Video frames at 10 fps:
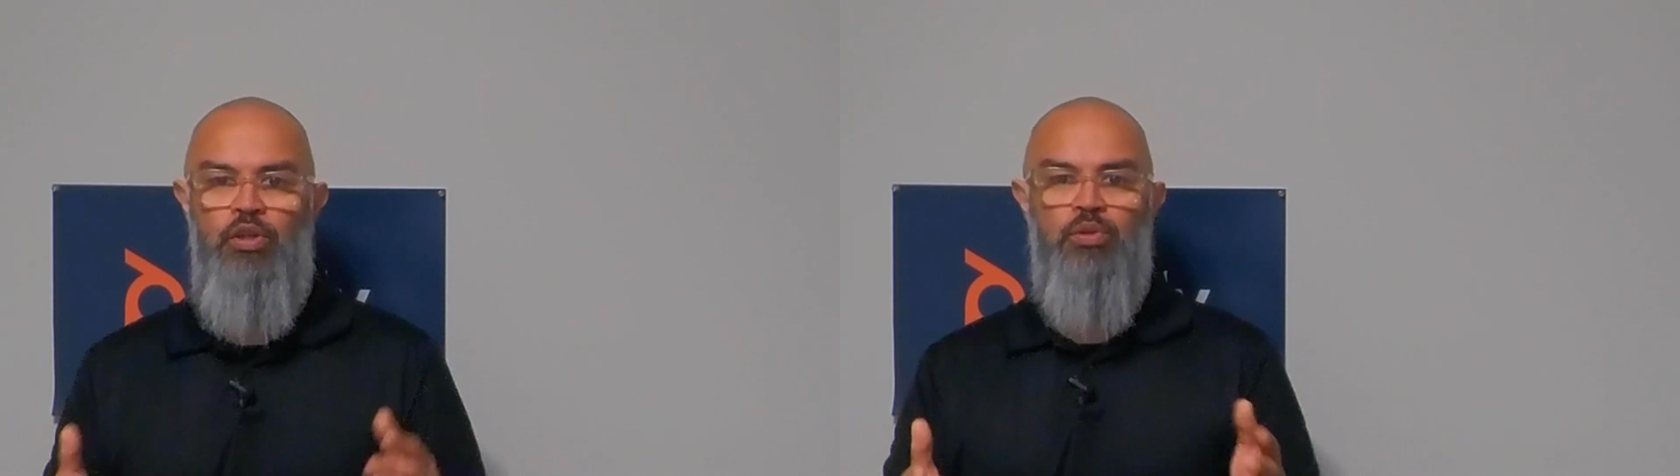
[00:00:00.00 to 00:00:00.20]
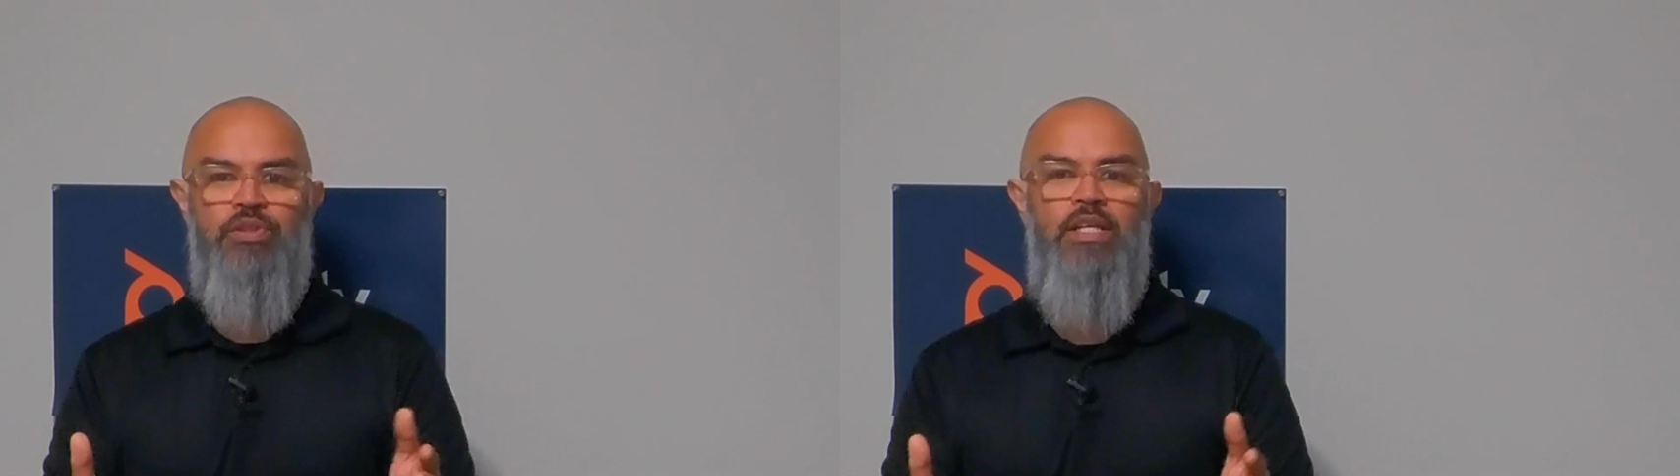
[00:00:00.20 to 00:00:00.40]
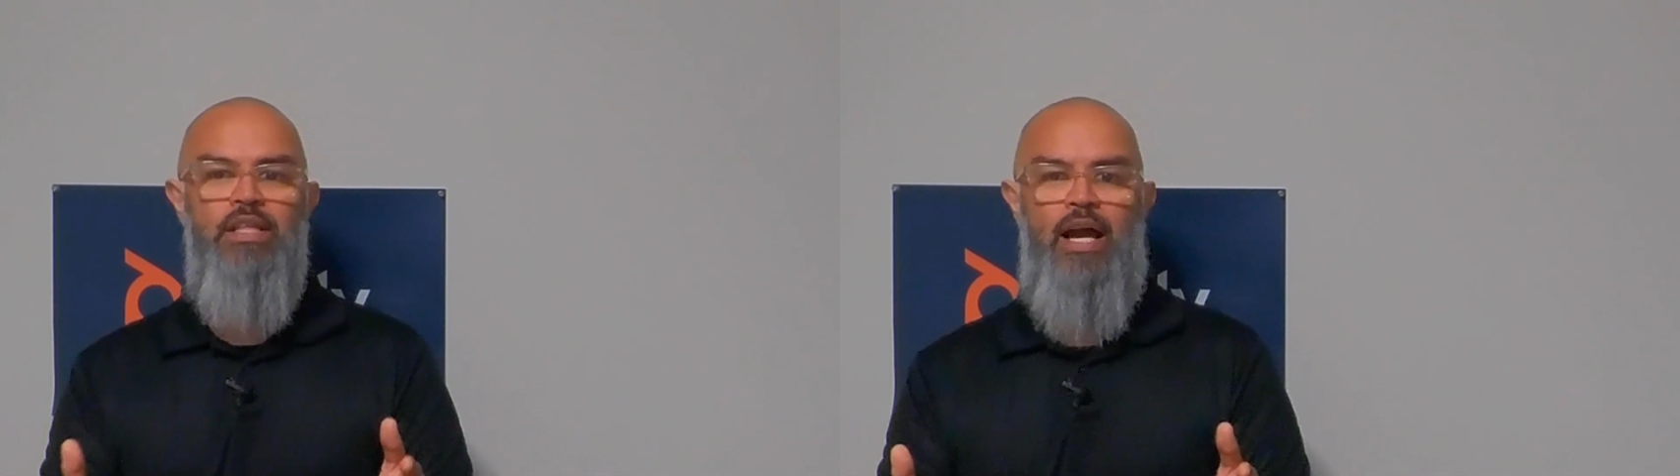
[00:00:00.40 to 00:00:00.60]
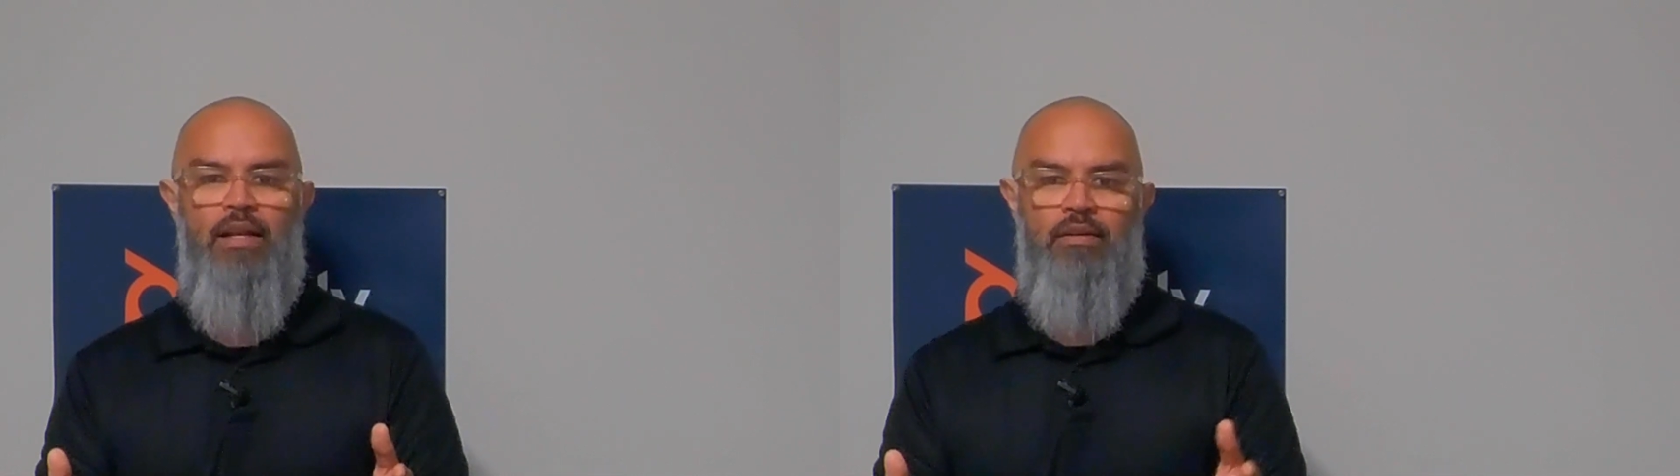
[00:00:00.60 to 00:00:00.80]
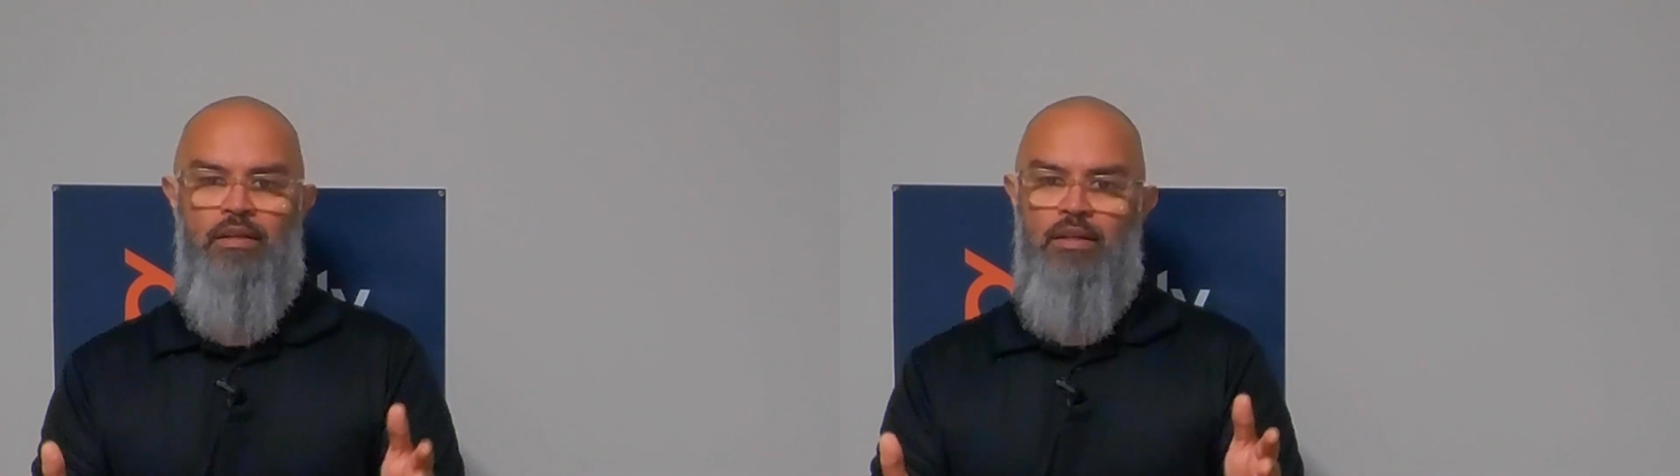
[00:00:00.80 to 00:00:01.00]
you'll see
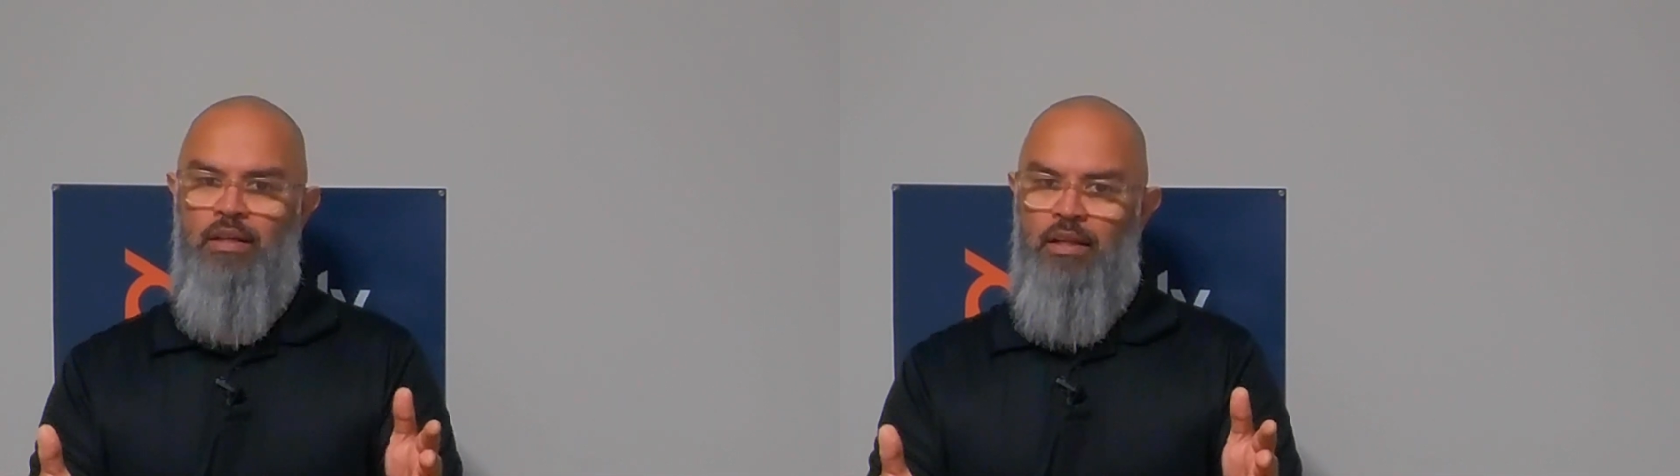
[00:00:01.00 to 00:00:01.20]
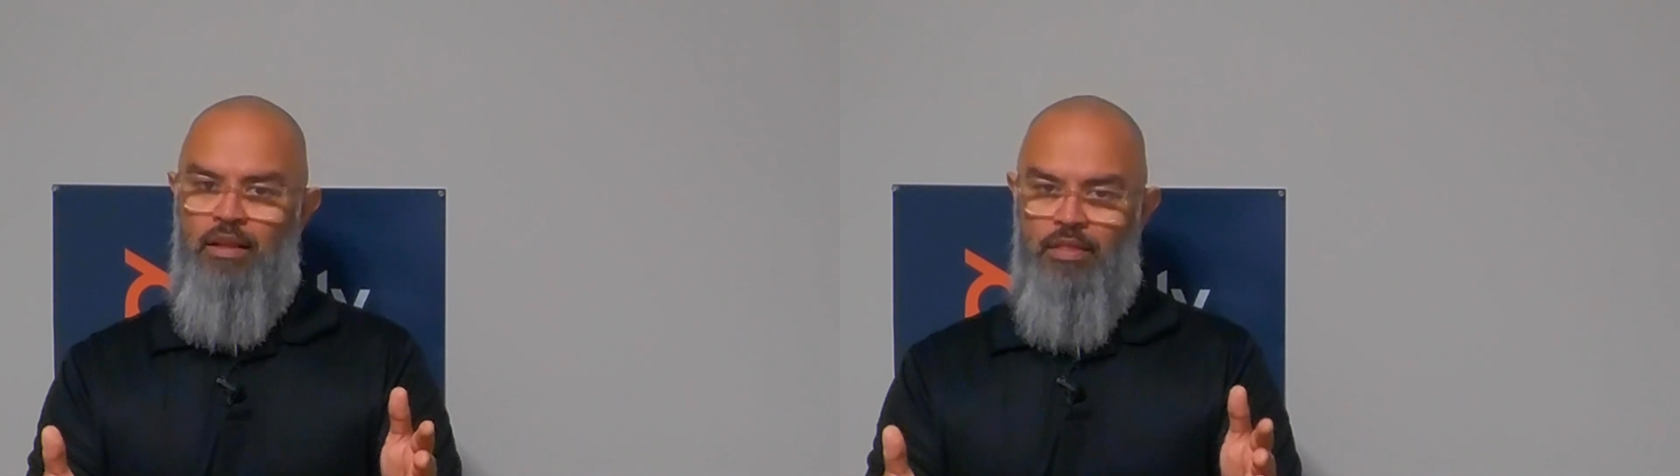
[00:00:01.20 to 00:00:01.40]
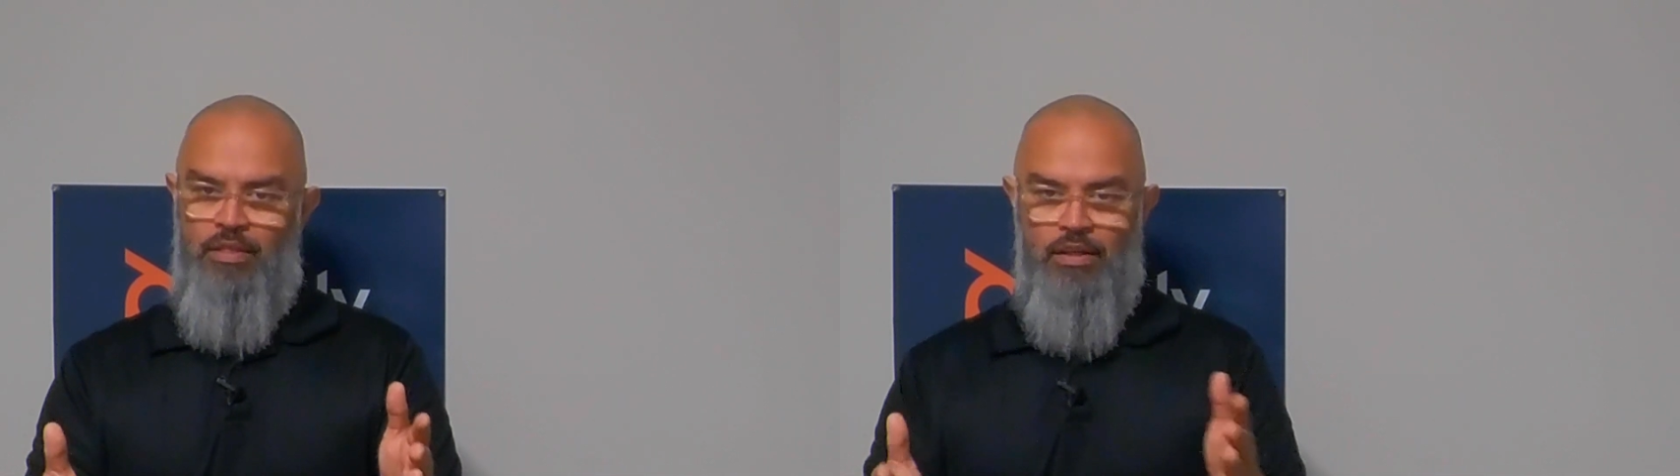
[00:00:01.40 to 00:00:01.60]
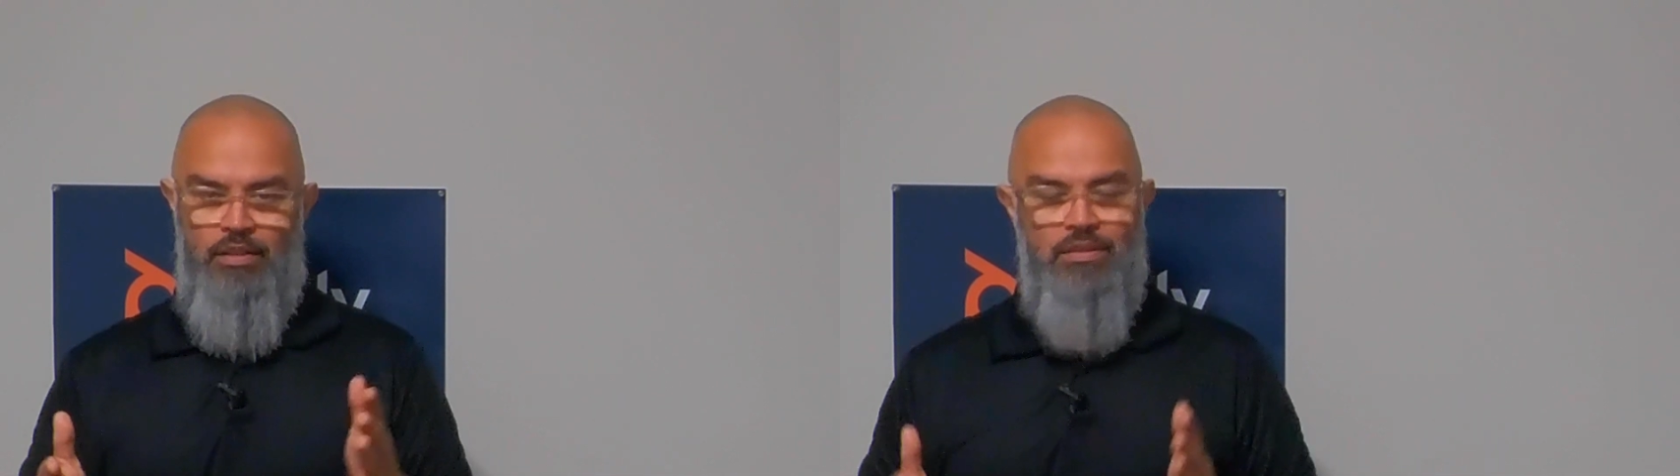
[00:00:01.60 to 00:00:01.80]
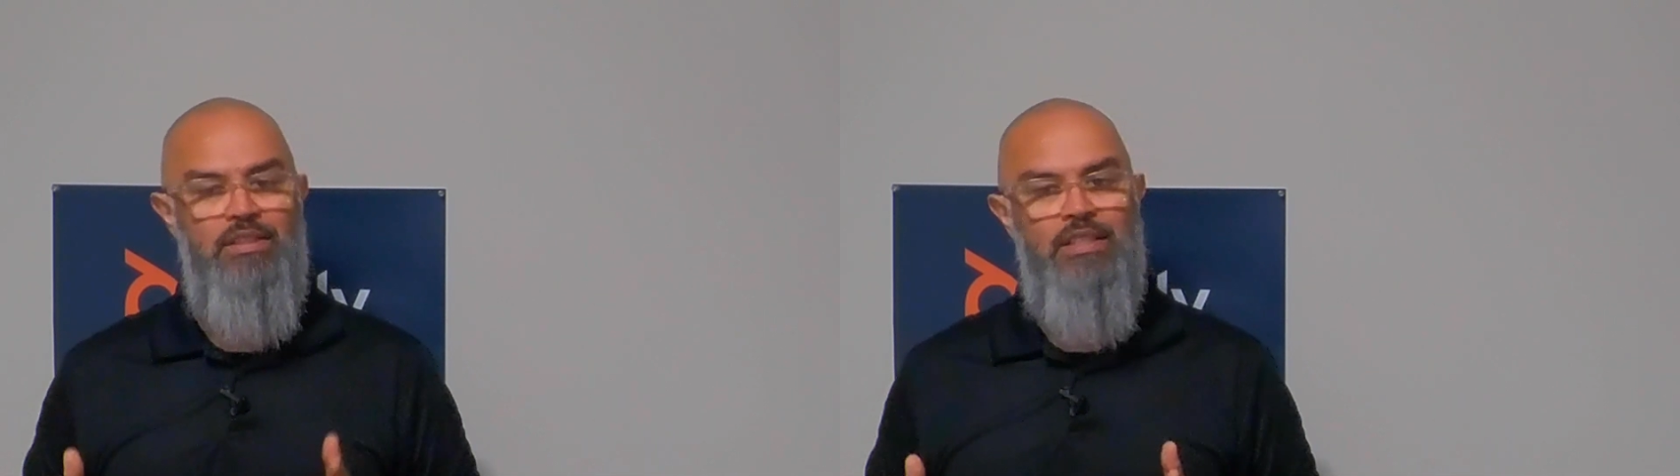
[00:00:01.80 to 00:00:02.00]
that the